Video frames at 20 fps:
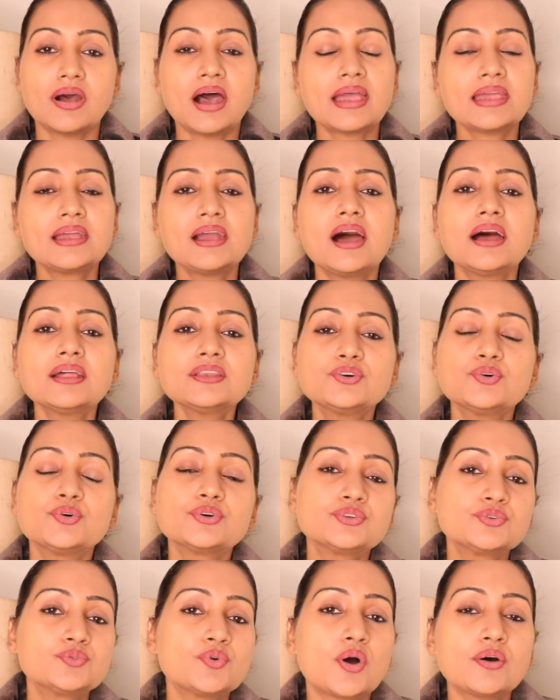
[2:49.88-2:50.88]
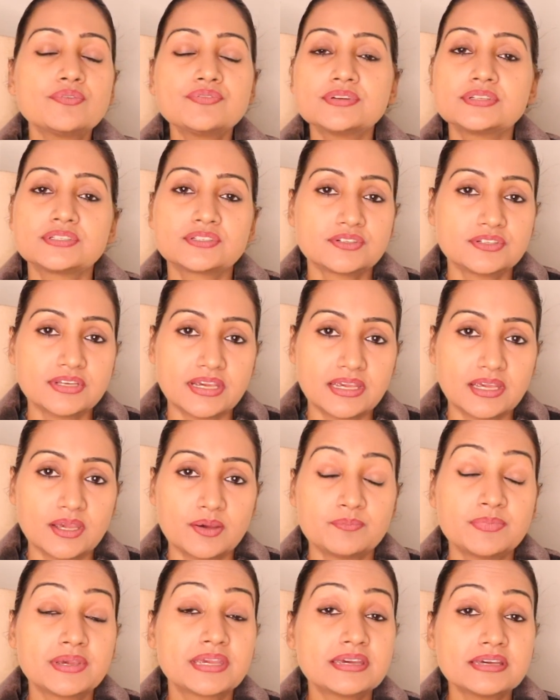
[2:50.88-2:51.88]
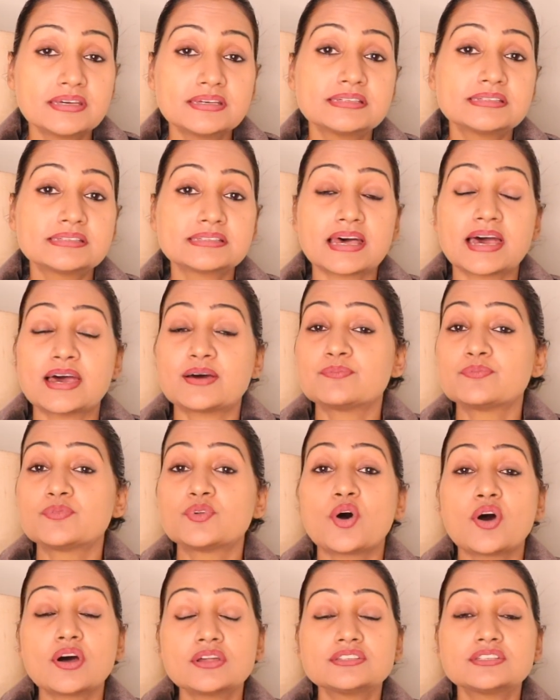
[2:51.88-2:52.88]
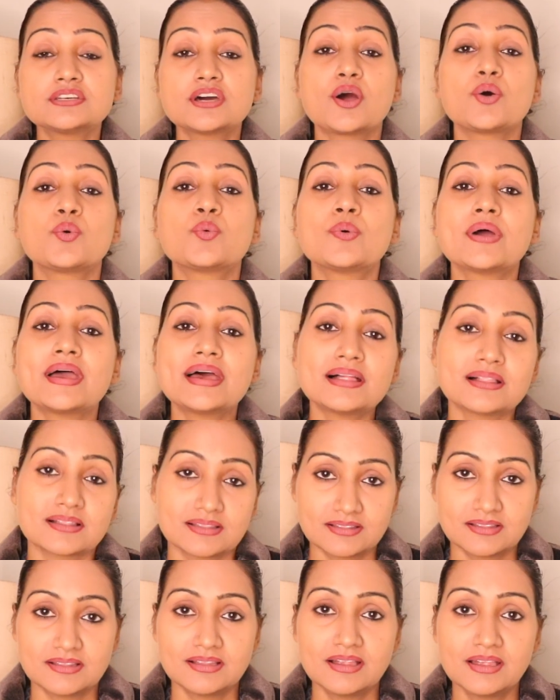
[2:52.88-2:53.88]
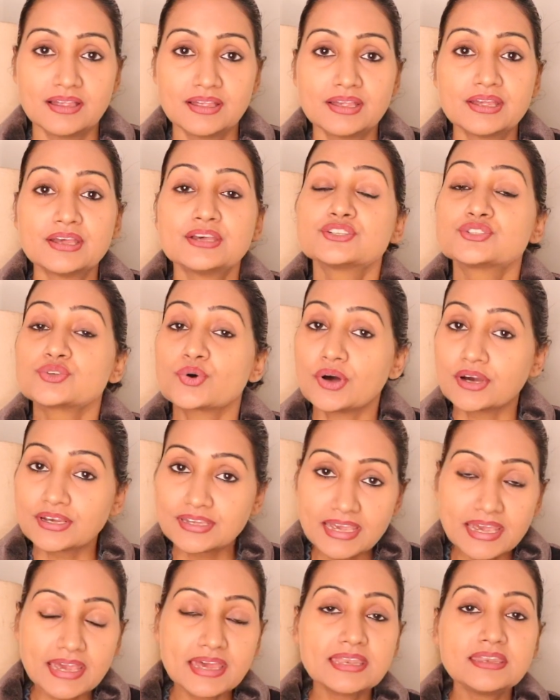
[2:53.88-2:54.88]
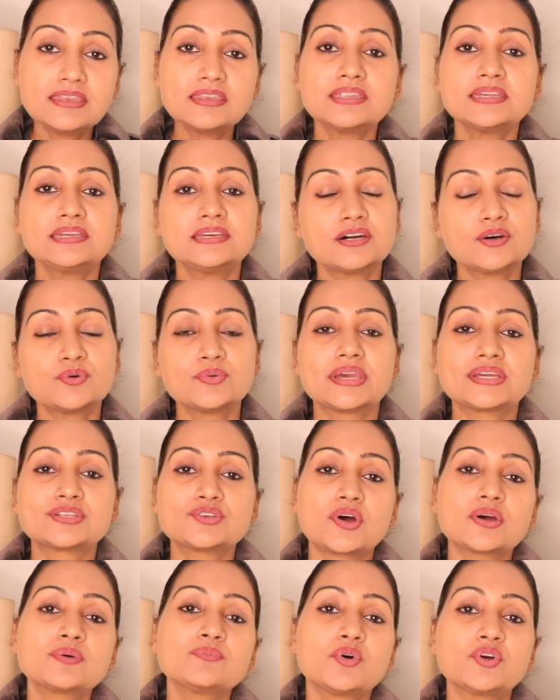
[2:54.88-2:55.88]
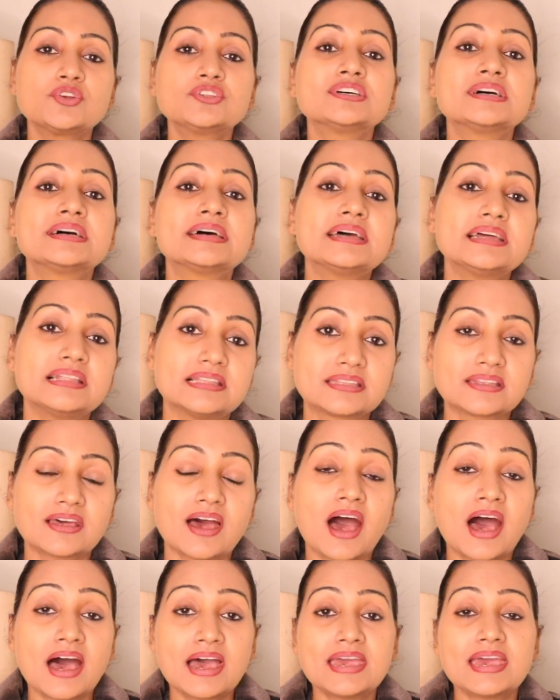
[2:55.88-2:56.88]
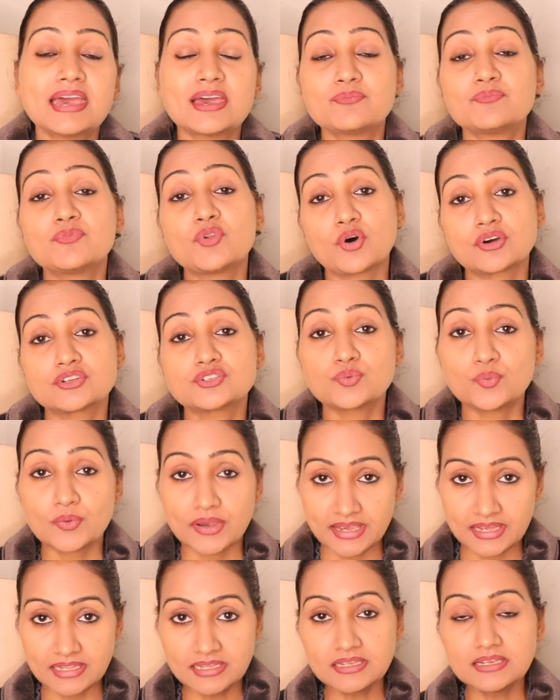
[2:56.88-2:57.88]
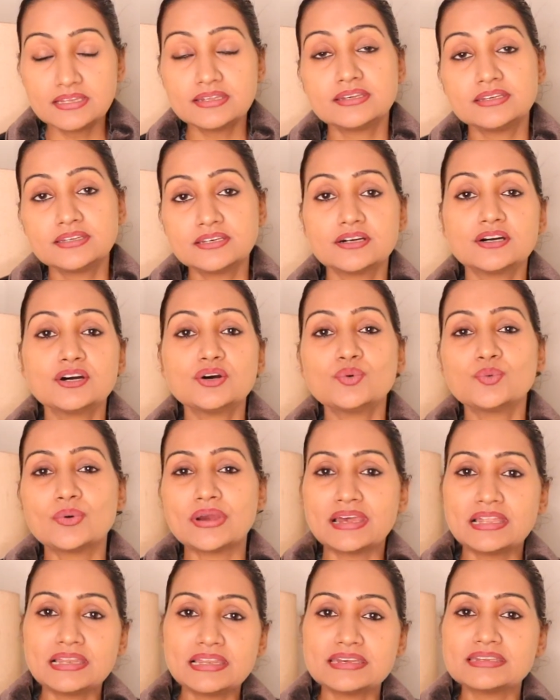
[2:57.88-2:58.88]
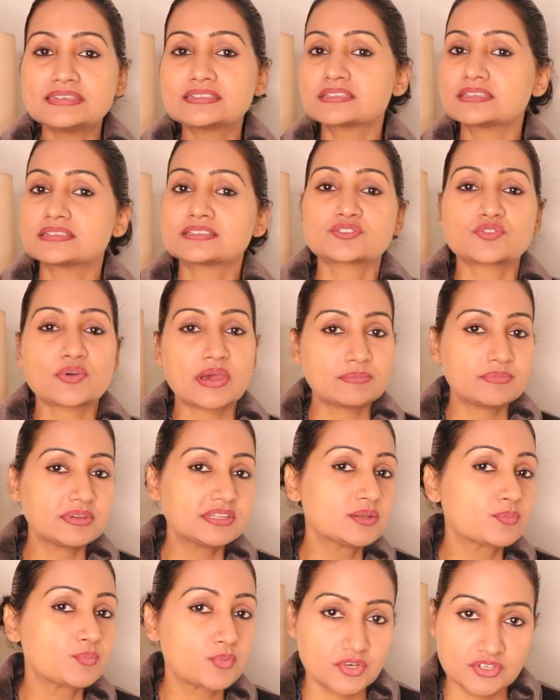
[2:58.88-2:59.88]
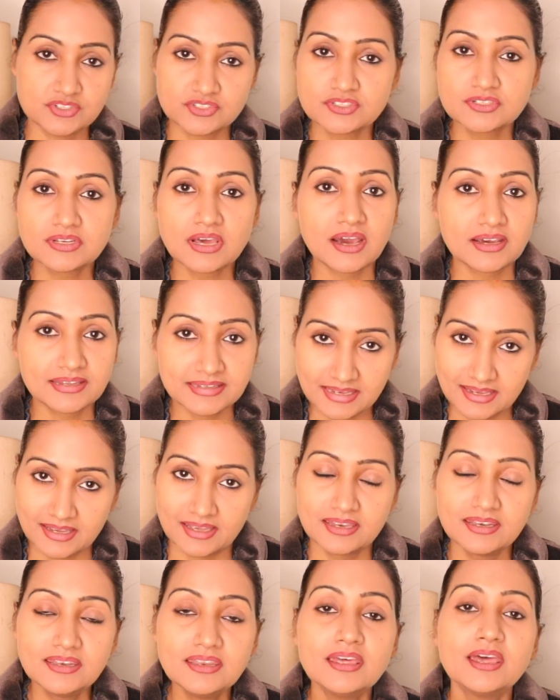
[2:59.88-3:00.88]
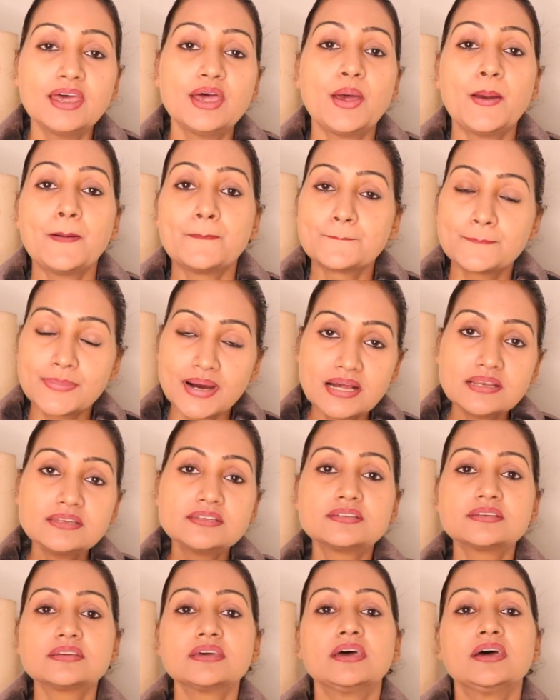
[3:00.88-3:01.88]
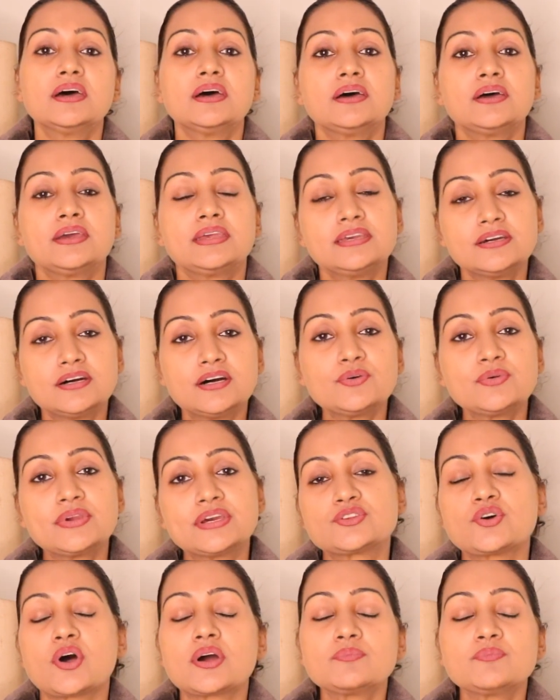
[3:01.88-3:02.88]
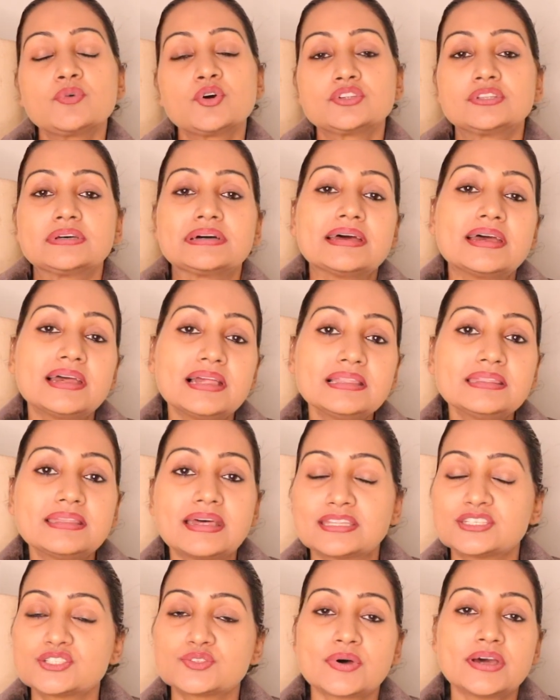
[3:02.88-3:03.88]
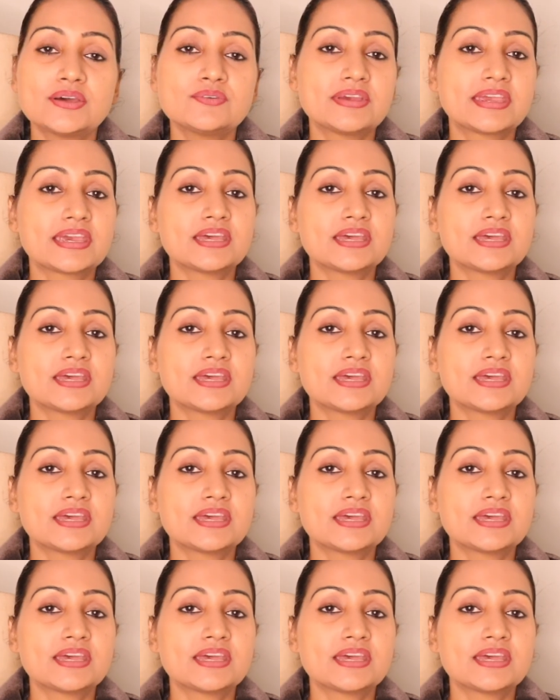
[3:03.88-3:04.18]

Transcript: I can't go to office today because I'm not well. So again, here we are talking about the health. I am not well. Here well is describing the person again, but here we are talking about the health, that's why we